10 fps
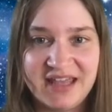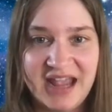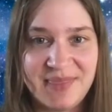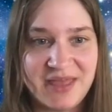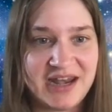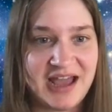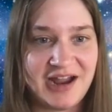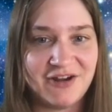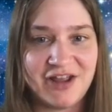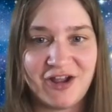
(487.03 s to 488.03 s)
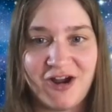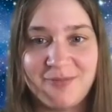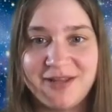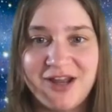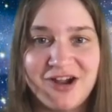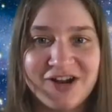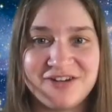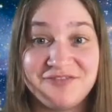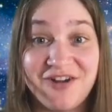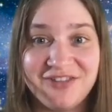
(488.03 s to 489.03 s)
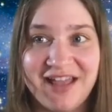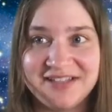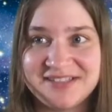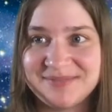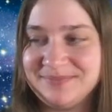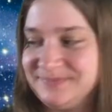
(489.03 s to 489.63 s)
And then iron and carbon are far less.